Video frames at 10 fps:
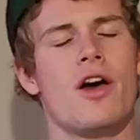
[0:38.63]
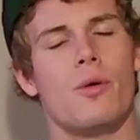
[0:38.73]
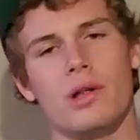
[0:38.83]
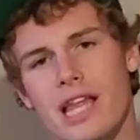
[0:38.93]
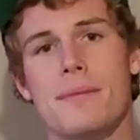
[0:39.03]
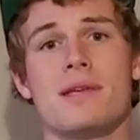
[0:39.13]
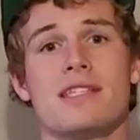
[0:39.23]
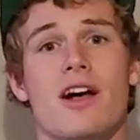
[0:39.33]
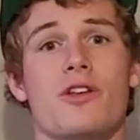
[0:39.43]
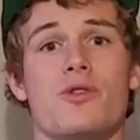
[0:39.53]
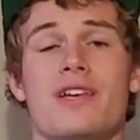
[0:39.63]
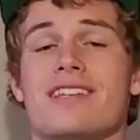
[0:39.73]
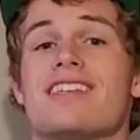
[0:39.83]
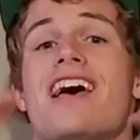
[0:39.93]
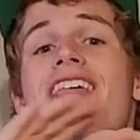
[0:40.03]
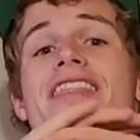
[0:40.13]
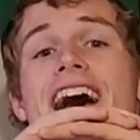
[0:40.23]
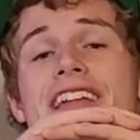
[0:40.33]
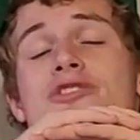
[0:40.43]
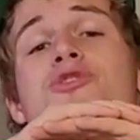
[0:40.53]
well, let me tell you this,
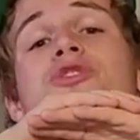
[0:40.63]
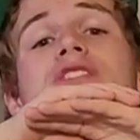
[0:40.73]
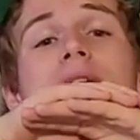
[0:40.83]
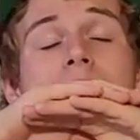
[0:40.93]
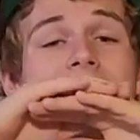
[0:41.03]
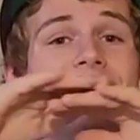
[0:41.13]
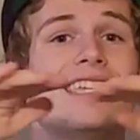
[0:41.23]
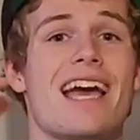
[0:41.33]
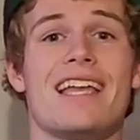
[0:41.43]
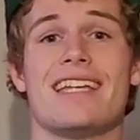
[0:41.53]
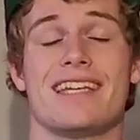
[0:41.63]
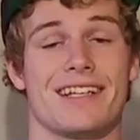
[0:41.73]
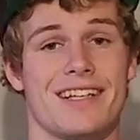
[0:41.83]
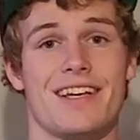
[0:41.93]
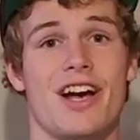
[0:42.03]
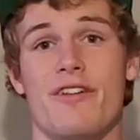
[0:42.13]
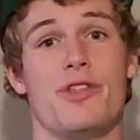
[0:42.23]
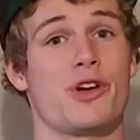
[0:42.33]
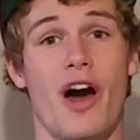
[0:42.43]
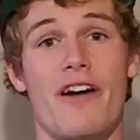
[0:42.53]
that is just the beginning of
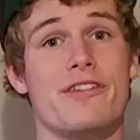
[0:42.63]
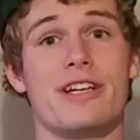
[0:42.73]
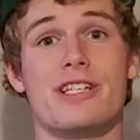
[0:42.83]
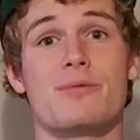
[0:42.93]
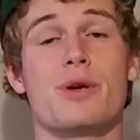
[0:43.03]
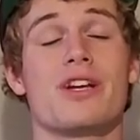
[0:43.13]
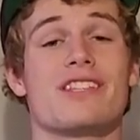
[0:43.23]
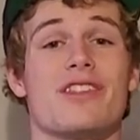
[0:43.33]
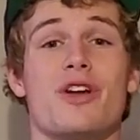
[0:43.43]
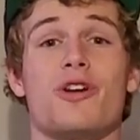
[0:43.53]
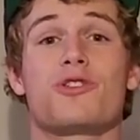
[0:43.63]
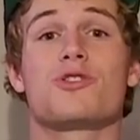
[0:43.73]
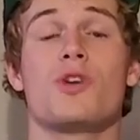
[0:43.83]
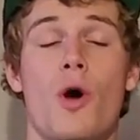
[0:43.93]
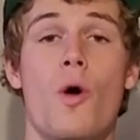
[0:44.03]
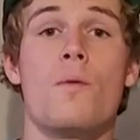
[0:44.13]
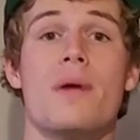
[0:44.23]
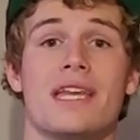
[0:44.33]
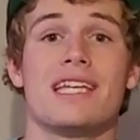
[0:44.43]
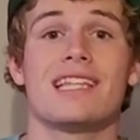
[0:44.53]
the coffee experience, and there are so
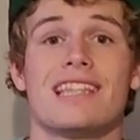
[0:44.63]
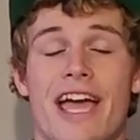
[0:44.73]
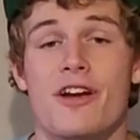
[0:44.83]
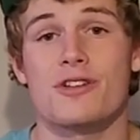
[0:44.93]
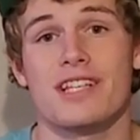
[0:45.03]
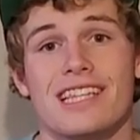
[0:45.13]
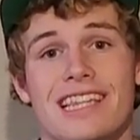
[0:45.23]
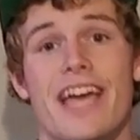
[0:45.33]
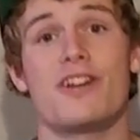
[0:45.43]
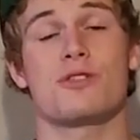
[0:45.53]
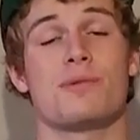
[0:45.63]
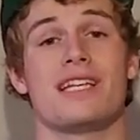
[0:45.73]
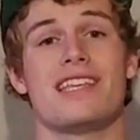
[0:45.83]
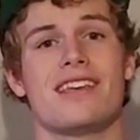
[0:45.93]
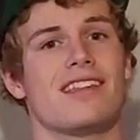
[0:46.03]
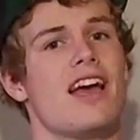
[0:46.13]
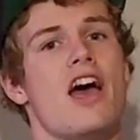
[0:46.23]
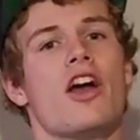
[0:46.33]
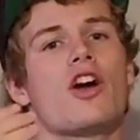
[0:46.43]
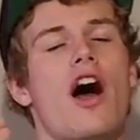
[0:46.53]
many layers and layers beneath it.
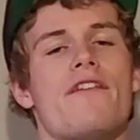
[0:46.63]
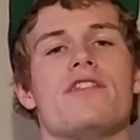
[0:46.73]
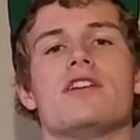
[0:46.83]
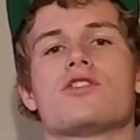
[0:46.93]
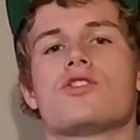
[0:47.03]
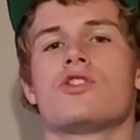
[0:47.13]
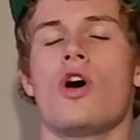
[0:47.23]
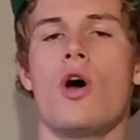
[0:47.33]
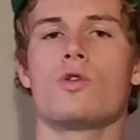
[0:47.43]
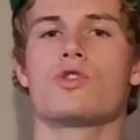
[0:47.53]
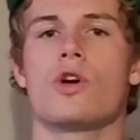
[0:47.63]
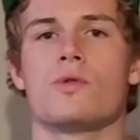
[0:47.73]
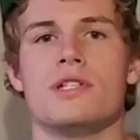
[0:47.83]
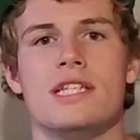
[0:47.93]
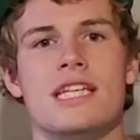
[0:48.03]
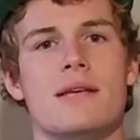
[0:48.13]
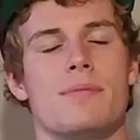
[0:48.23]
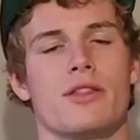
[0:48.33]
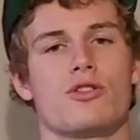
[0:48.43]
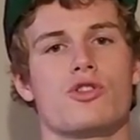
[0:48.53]
Coffee is so, so deep
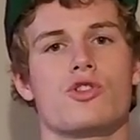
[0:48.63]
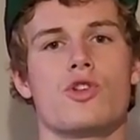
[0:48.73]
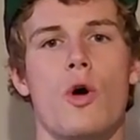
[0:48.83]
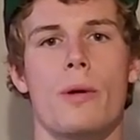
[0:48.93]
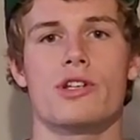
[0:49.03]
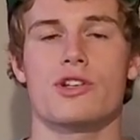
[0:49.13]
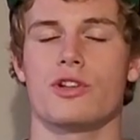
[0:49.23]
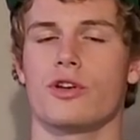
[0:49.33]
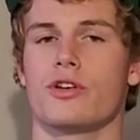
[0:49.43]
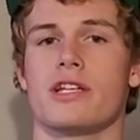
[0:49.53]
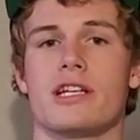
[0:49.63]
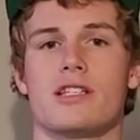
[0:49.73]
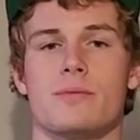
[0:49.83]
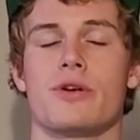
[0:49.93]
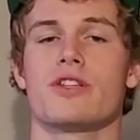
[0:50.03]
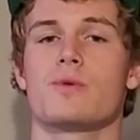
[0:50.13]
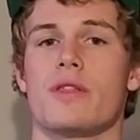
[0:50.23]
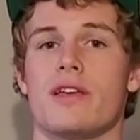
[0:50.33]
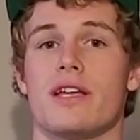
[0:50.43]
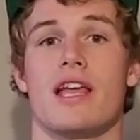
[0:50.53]
and there's so much to learn and experience
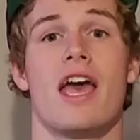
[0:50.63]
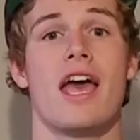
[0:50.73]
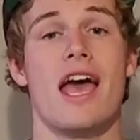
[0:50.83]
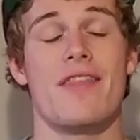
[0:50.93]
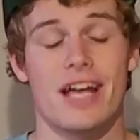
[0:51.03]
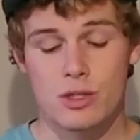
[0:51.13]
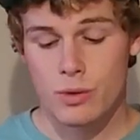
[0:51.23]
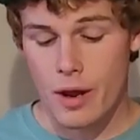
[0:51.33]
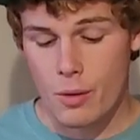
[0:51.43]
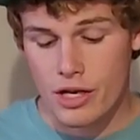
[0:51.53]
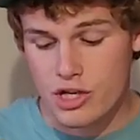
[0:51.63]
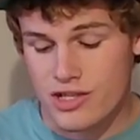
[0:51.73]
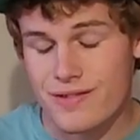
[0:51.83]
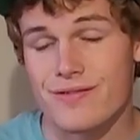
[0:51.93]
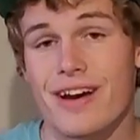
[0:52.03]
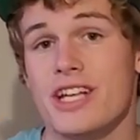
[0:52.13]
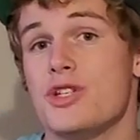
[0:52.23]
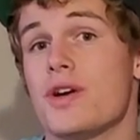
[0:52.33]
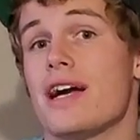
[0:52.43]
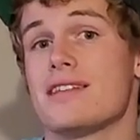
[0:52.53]
within it. And that's what I want to just invite
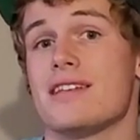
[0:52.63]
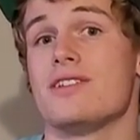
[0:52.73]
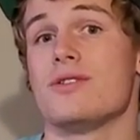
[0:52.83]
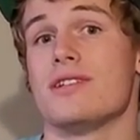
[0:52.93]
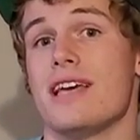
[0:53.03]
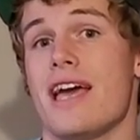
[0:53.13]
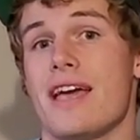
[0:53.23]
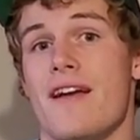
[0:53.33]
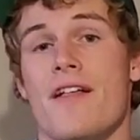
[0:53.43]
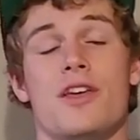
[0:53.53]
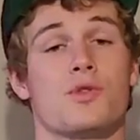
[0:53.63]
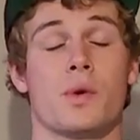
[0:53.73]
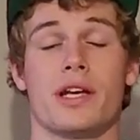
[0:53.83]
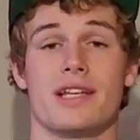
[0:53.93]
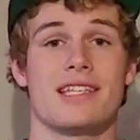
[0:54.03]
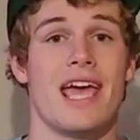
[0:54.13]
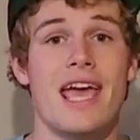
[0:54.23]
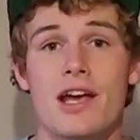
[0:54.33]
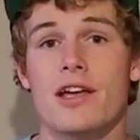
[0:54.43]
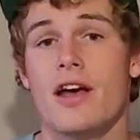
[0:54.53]
you guys into today, is we're going to
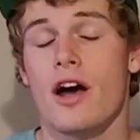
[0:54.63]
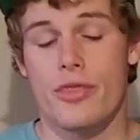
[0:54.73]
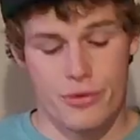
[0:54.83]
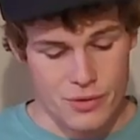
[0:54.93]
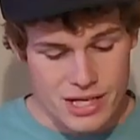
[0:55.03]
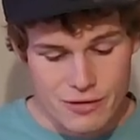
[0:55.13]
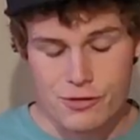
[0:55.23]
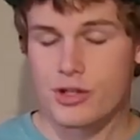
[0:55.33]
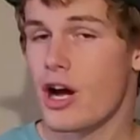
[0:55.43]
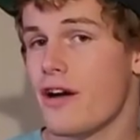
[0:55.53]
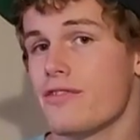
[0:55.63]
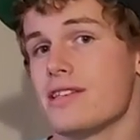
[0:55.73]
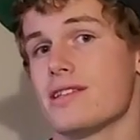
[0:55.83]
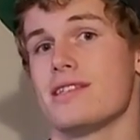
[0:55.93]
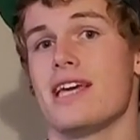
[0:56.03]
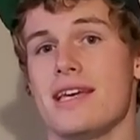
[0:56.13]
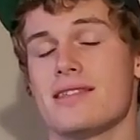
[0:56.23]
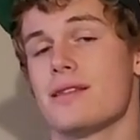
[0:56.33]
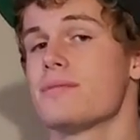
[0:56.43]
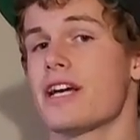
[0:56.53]
take three different coffees and
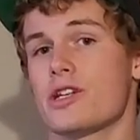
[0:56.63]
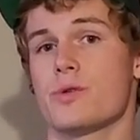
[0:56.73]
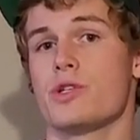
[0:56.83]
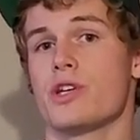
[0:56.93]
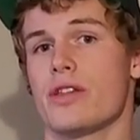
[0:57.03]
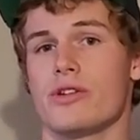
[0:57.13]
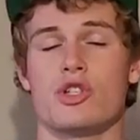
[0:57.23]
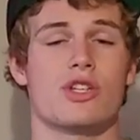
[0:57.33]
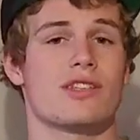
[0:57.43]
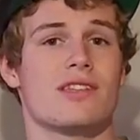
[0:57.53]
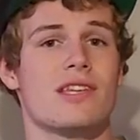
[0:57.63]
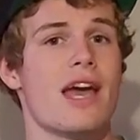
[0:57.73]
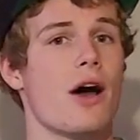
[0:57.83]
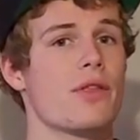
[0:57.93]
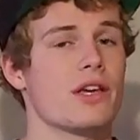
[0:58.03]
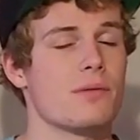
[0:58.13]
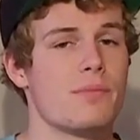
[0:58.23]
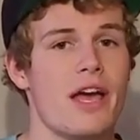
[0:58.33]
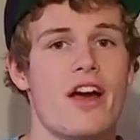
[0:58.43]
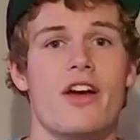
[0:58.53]
taste them next to each other and just see how they
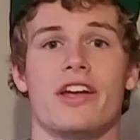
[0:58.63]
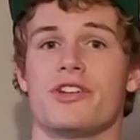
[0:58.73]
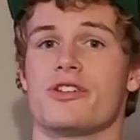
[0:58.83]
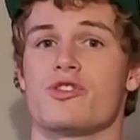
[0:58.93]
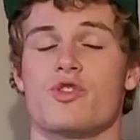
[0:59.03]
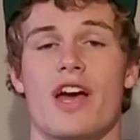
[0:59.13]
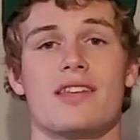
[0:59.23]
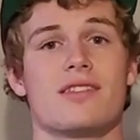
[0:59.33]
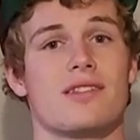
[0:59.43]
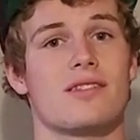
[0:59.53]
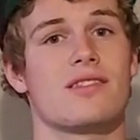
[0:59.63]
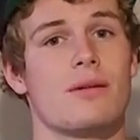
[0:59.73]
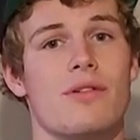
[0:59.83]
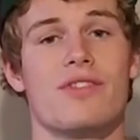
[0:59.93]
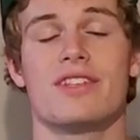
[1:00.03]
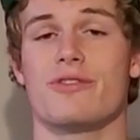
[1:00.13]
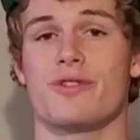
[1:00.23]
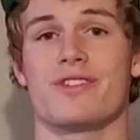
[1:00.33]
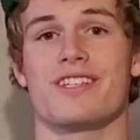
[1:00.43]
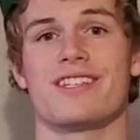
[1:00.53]
compare and contrast and some of the
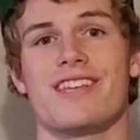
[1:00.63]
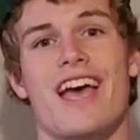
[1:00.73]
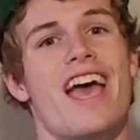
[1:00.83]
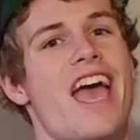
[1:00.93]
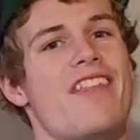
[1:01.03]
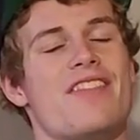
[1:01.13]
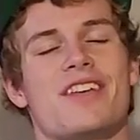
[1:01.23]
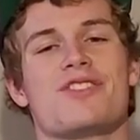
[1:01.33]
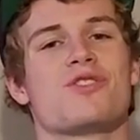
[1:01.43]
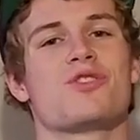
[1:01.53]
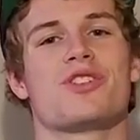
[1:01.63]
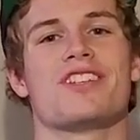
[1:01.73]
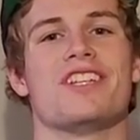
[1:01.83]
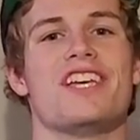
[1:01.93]
differences. And this is just an